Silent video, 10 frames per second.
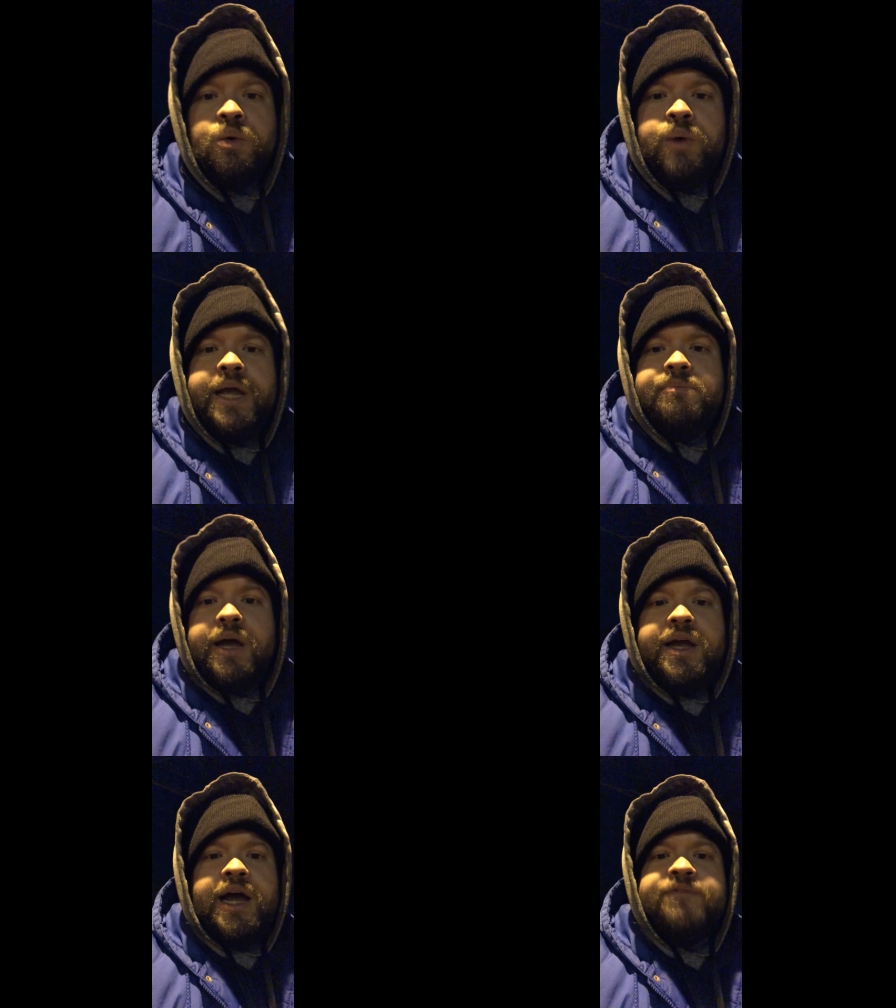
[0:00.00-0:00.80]
We
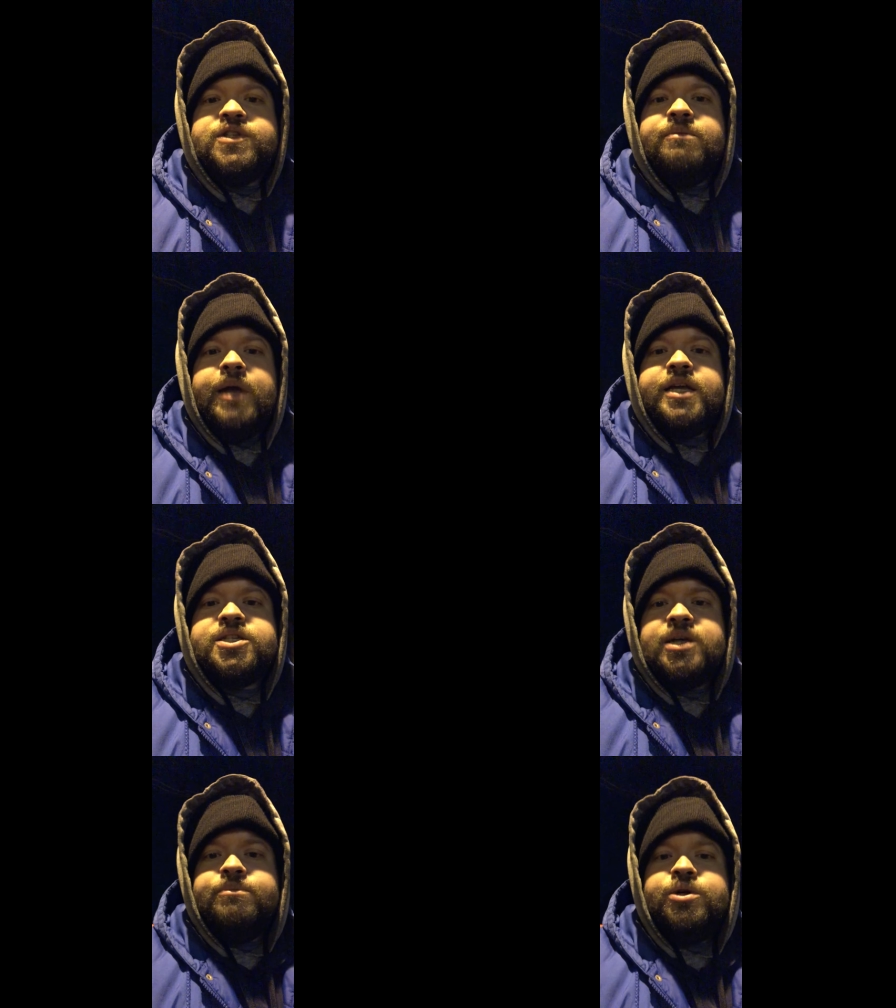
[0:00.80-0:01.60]
may have to
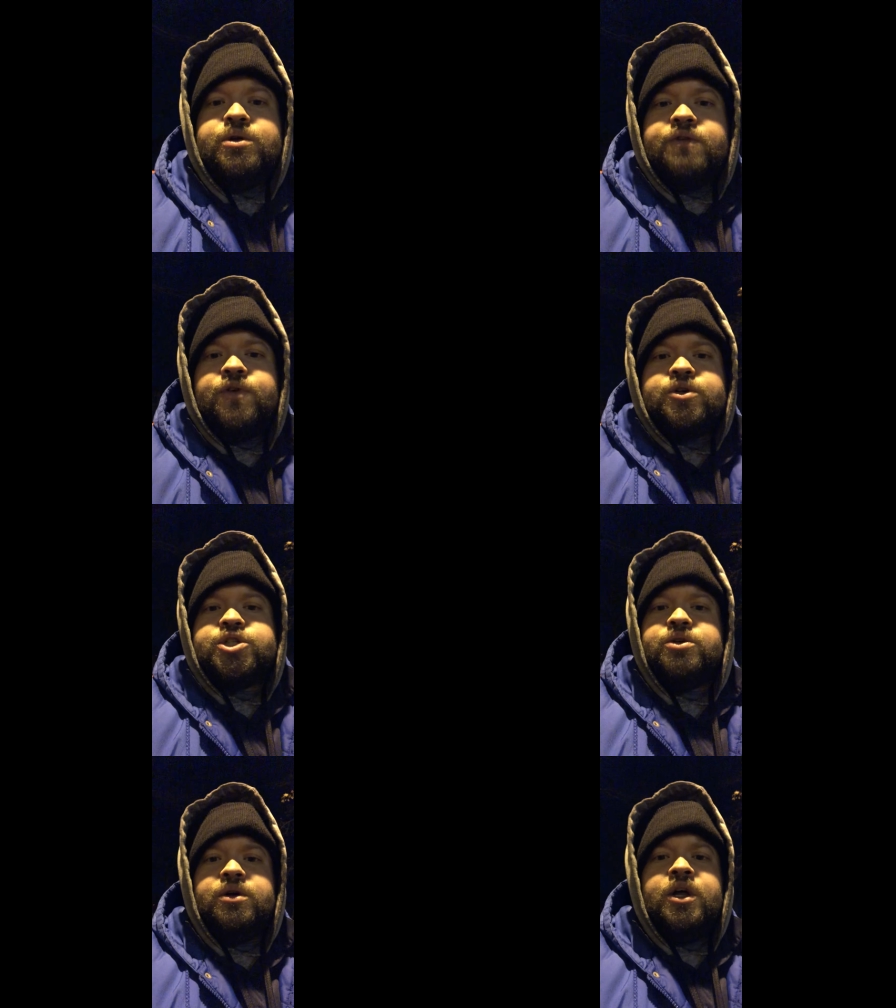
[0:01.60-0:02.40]
make some
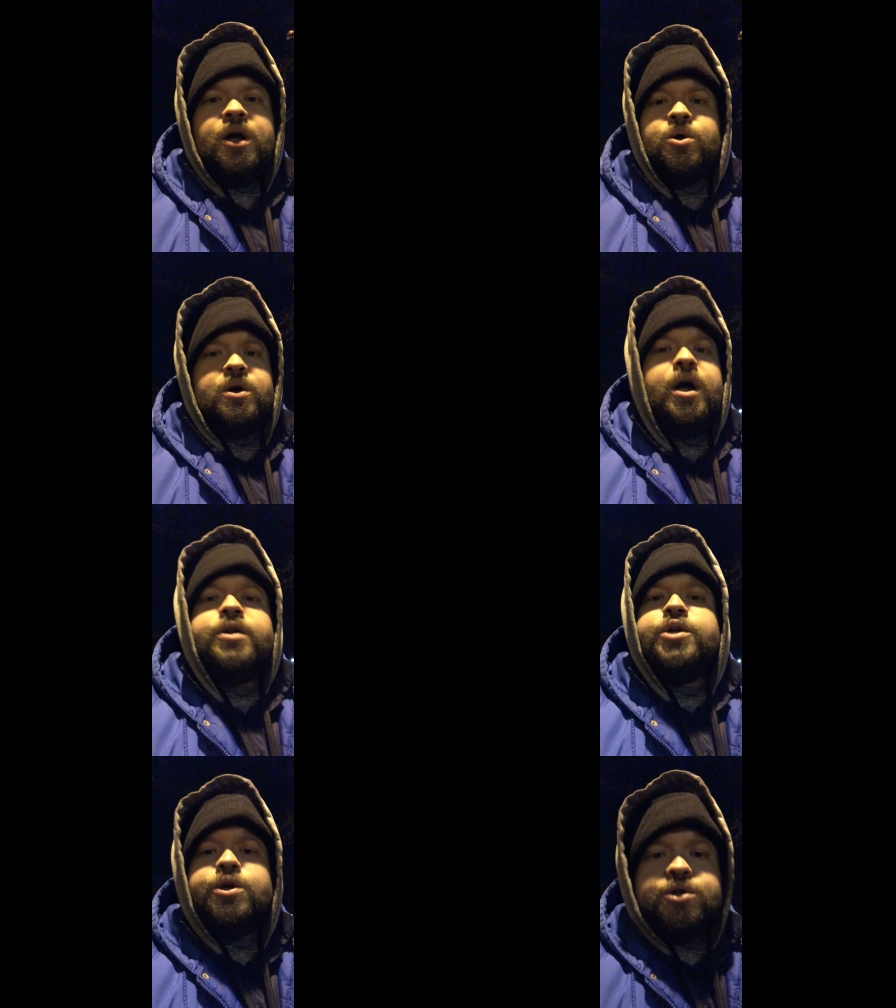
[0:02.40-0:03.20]
universal or
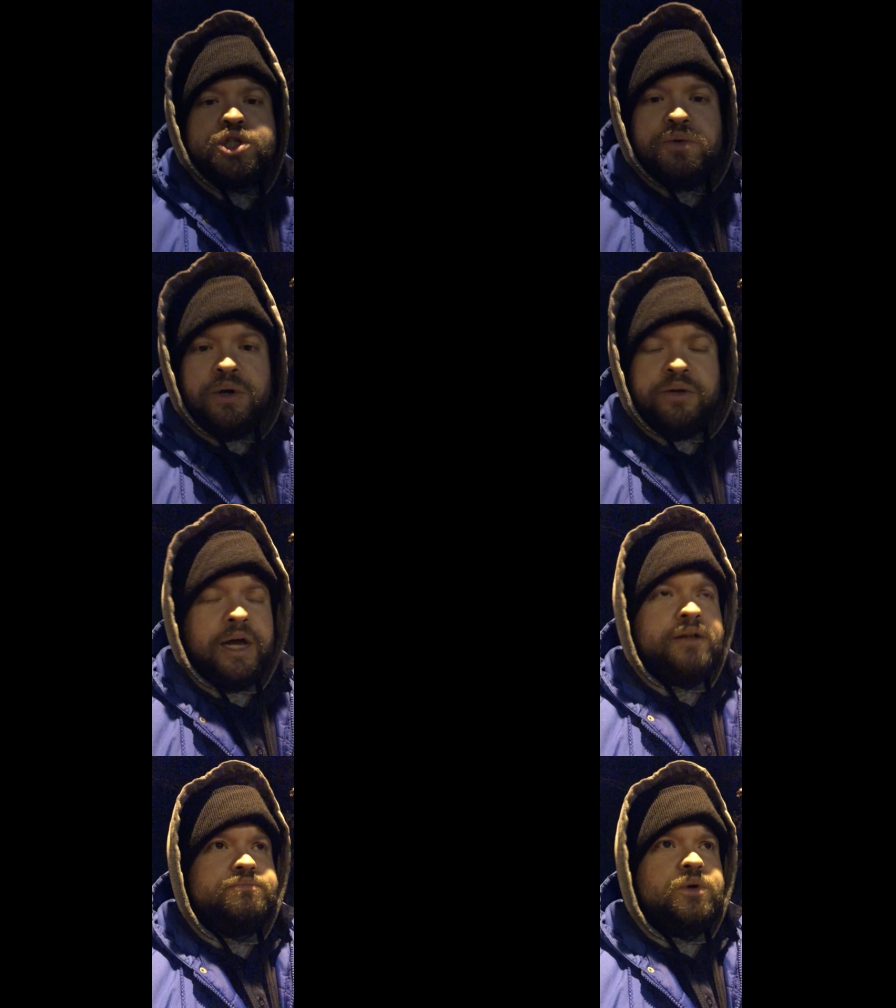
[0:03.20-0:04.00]
unusual,
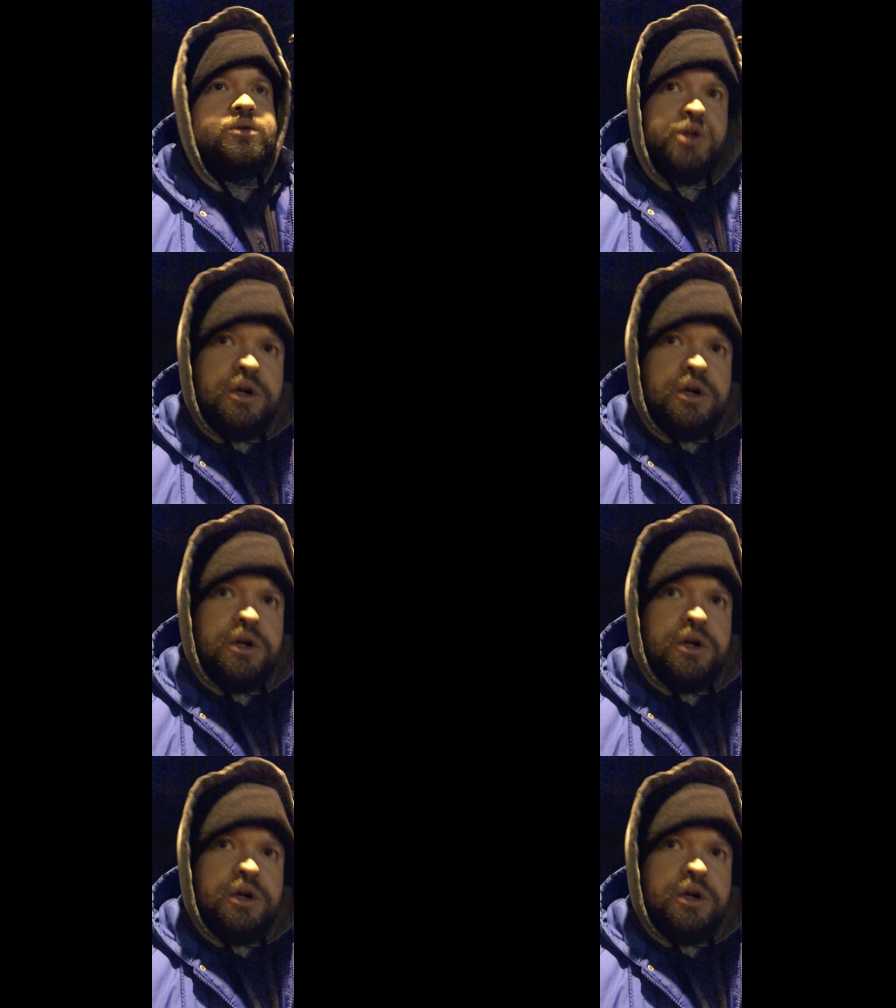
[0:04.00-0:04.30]
not well,